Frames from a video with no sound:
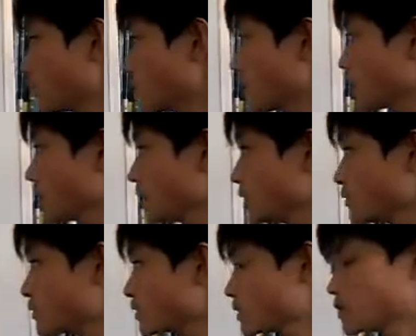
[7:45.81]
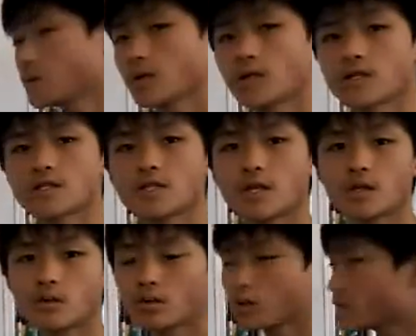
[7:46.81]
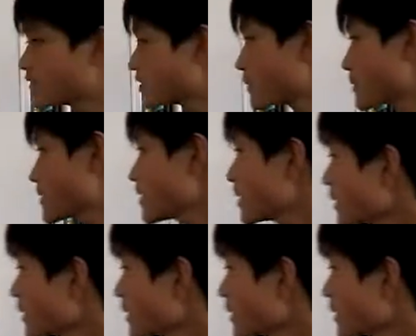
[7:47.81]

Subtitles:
when I was doing this, I thought of something.